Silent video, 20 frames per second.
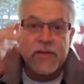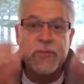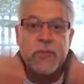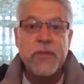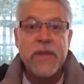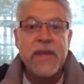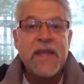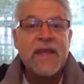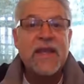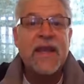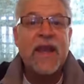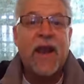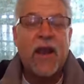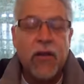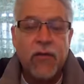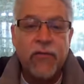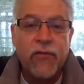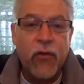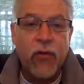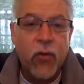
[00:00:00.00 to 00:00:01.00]
be
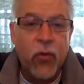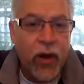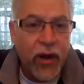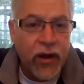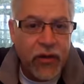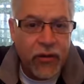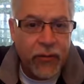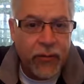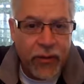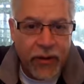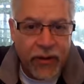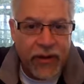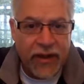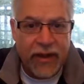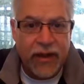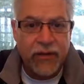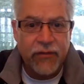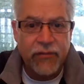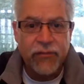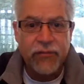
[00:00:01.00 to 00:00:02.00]
careful what you
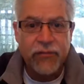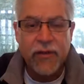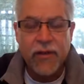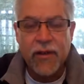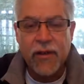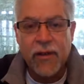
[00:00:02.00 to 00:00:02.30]
believe.